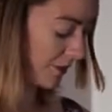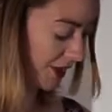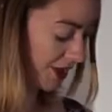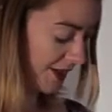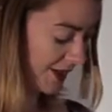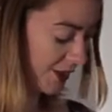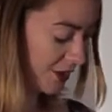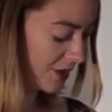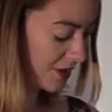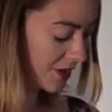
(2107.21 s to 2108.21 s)
which is,
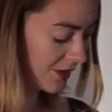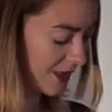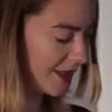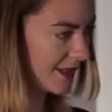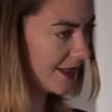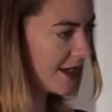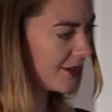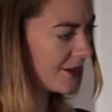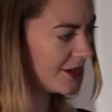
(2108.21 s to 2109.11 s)
do you use the standard